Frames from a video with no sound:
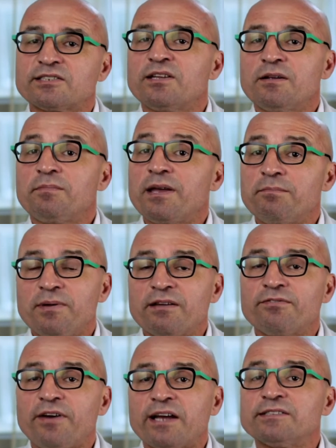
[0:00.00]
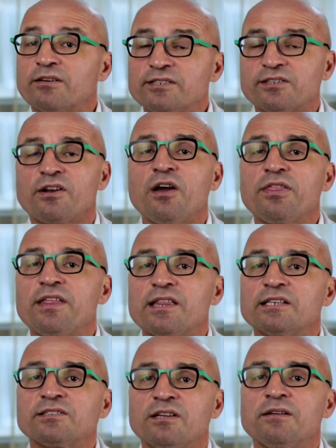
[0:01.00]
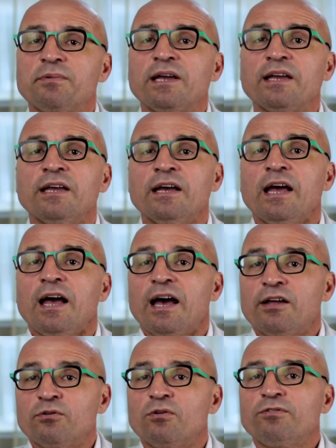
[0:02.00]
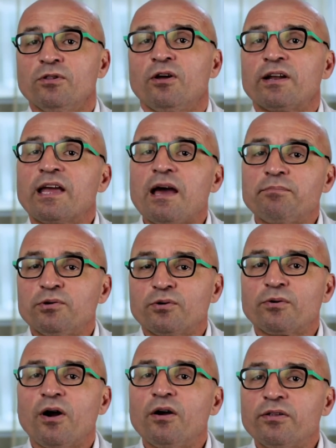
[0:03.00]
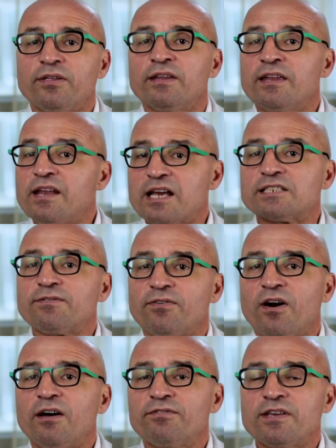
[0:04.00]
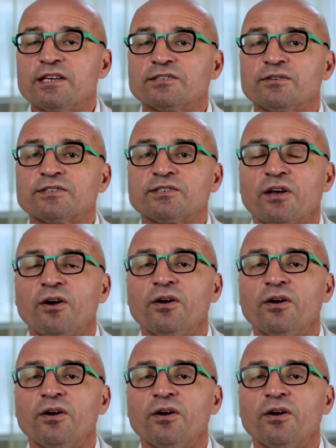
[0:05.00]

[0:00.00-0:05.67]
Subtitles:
going to be a big factor, because I don't think there's going to be an awful lot of capital growth in the next 5 years or so.